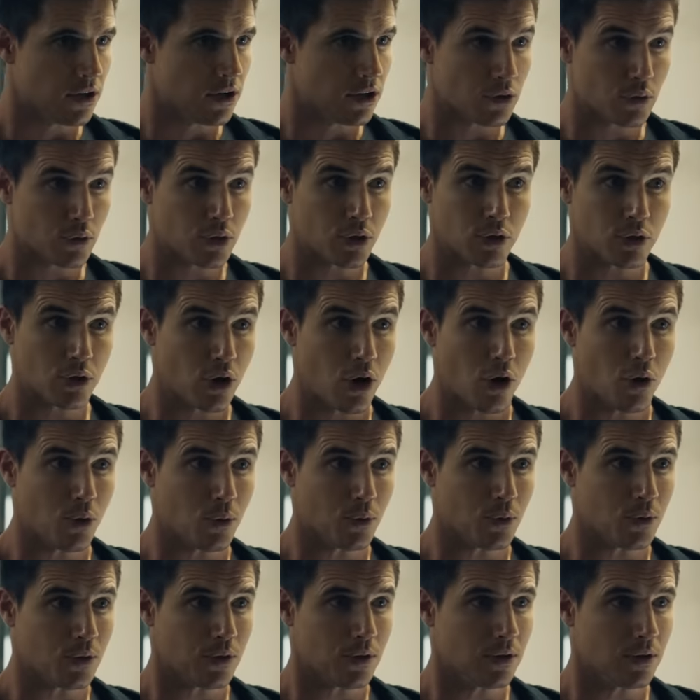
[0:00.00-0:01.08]
promises to let her go
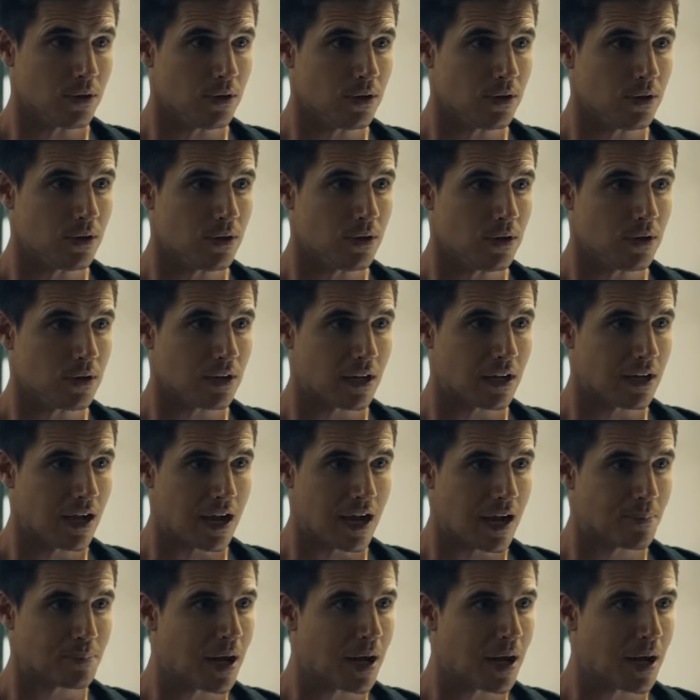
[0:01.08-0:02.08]
once she heals his mom.